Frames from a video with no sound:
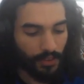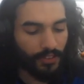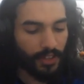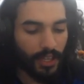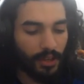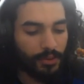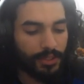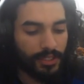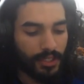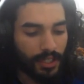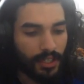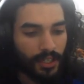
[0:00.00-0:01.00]
I feel like it
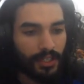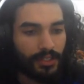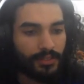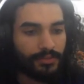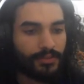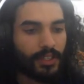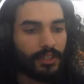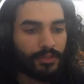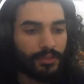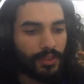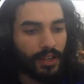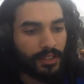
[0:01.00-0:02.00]
was
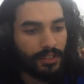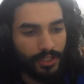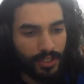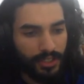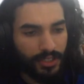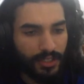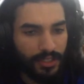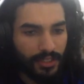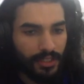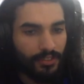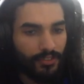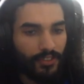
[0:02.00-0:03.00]
just to
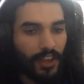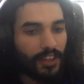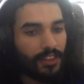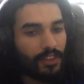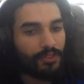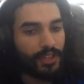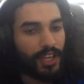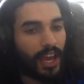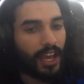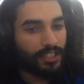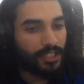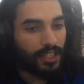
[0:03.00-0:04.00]
defend the
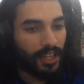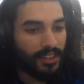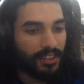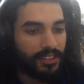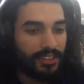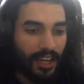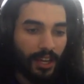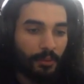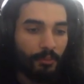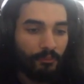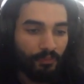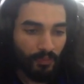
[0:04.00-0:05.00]
reaction at the
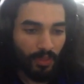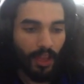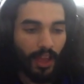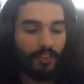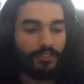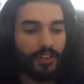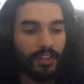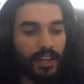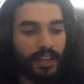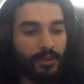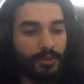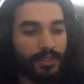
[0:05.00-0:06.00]
time. I feel
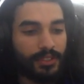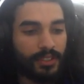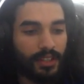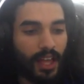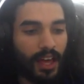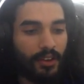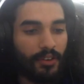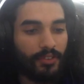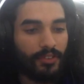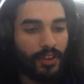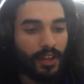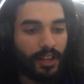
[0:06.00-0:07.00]
like it was a lot
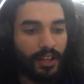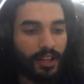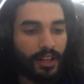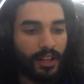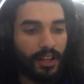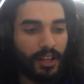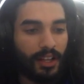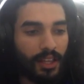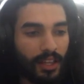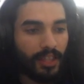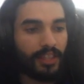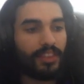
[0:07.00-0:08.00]
of,
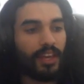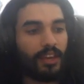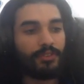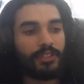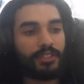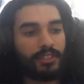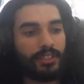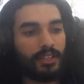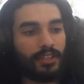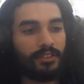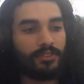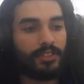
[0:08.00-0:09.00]
they
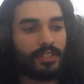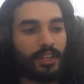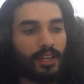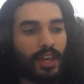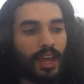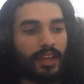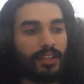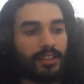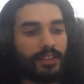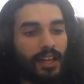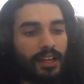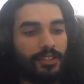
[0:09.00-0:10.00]
received a
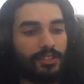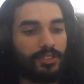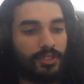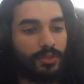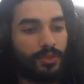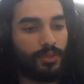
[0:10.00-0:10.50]
less